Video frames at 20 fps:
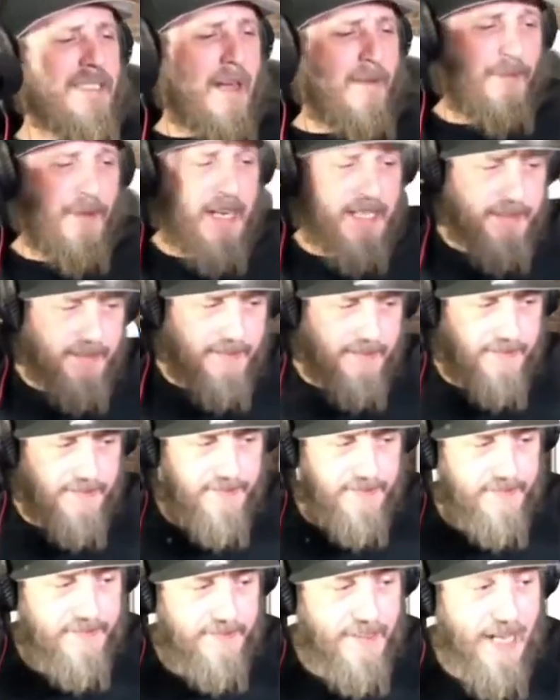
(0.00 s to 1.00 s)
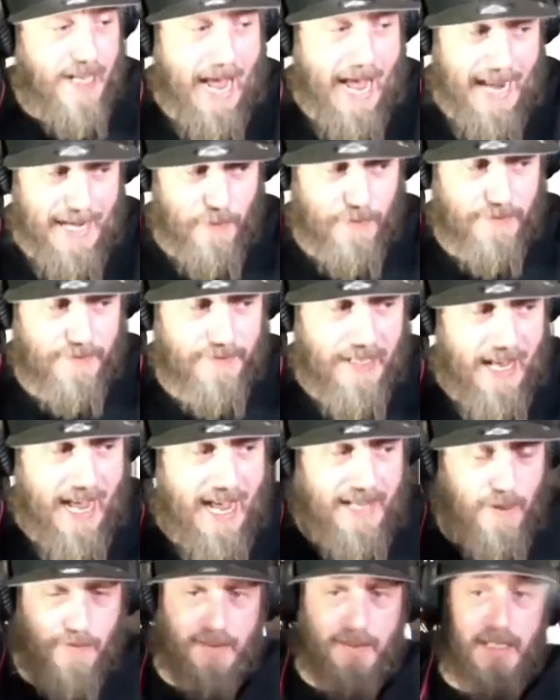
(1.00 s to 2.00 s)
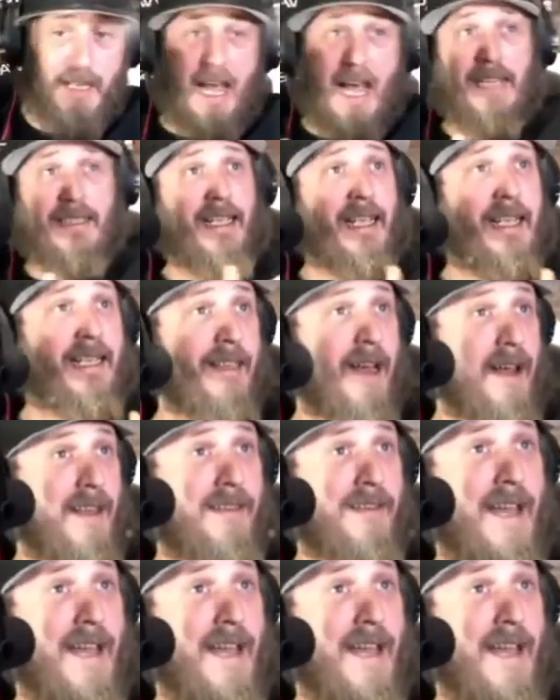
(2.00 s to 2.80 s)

And then Icken Mel, who gives $500.